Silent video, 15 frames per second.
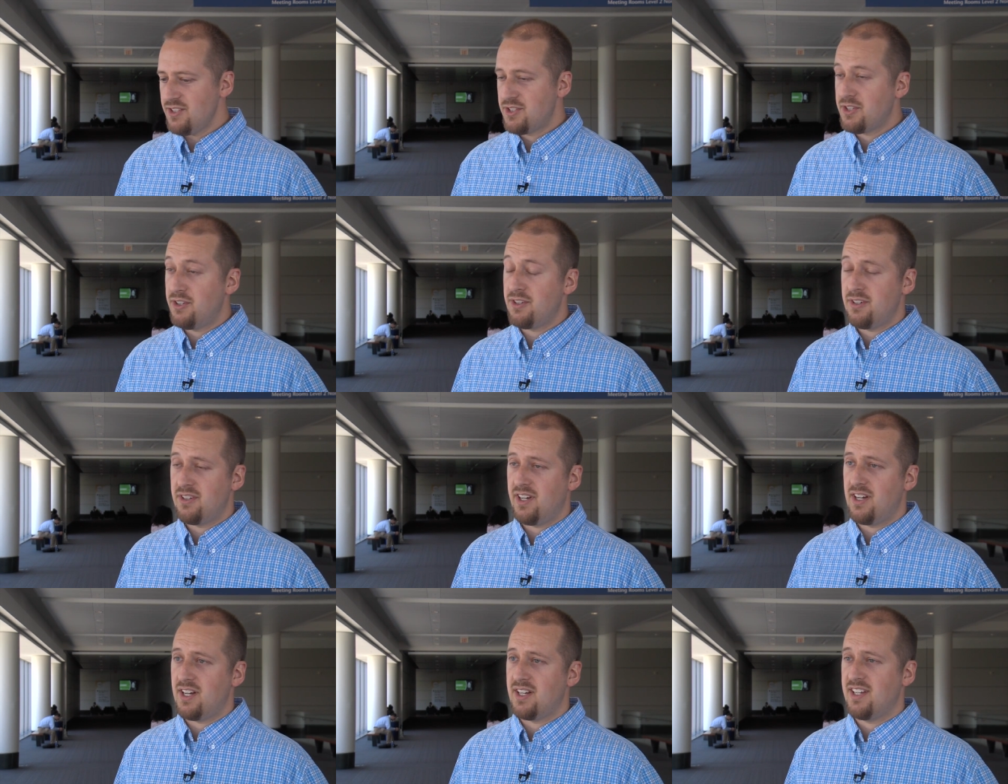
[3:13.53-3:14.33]

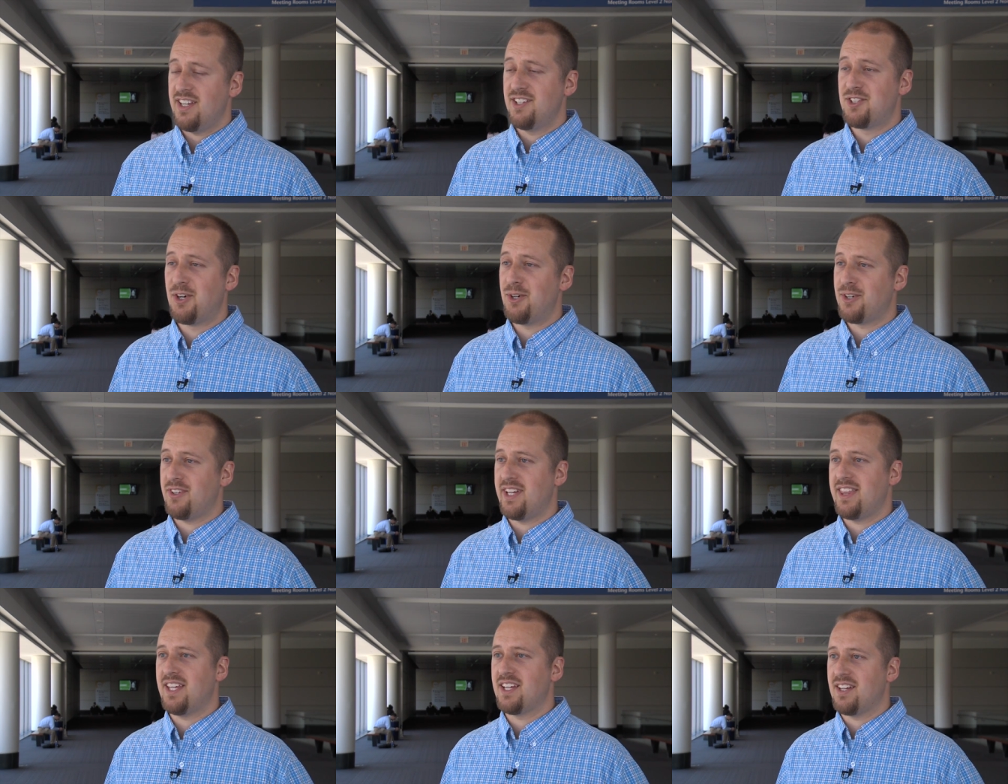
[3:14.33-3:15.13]
So in
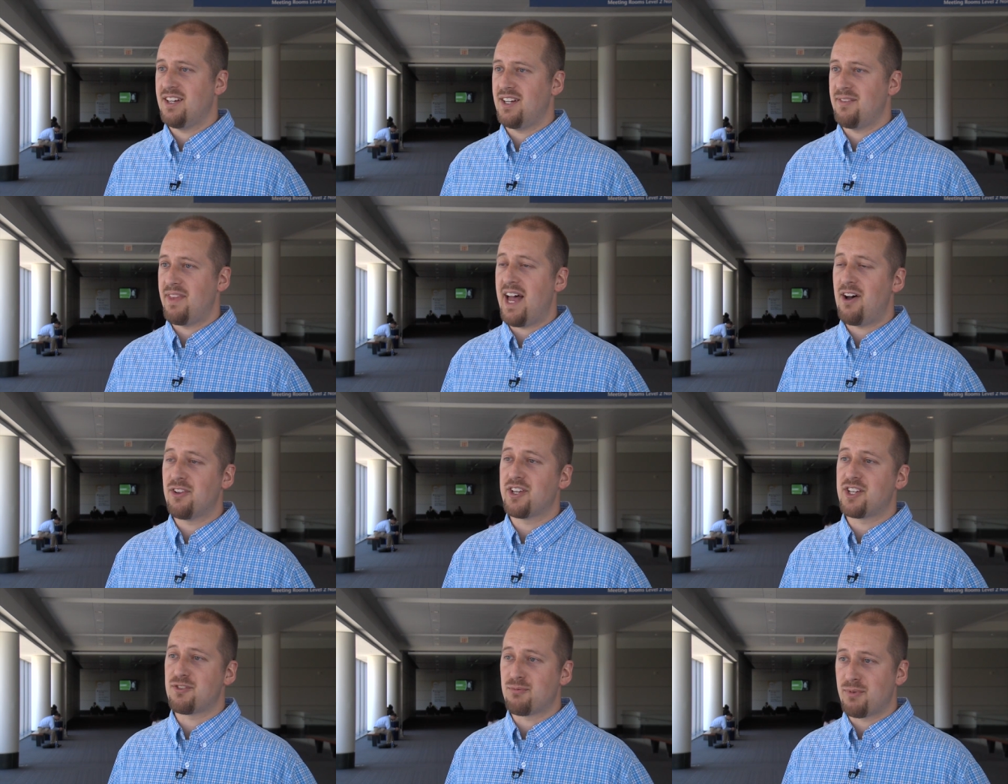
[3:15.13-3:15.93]
total, I think the
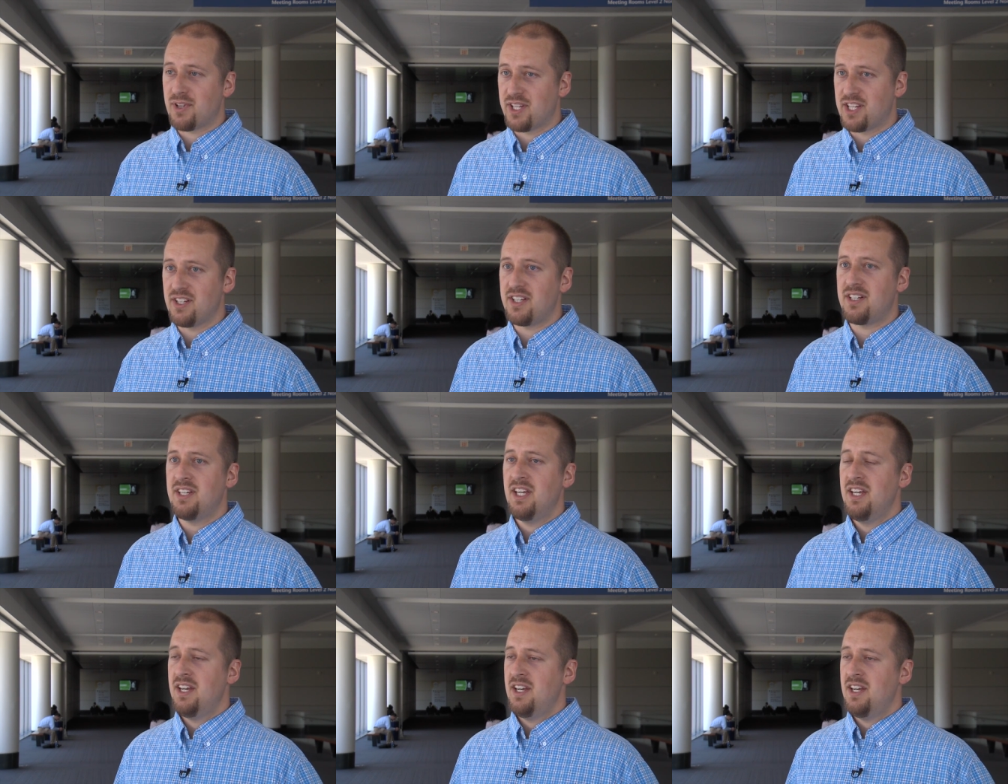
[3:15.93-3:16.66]
outlook is really good.